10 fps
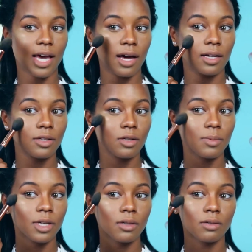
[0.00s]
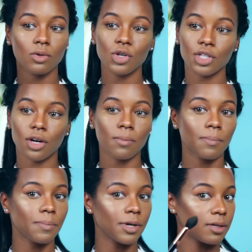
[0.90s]
add a little bit or
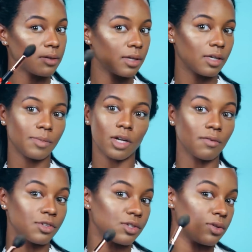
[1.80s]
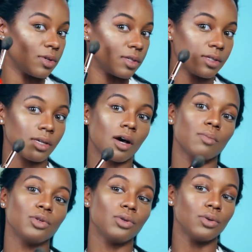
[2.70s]
don't, but I mean, obviously you can see how
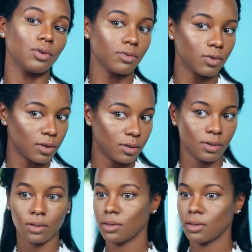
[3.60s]
beautiful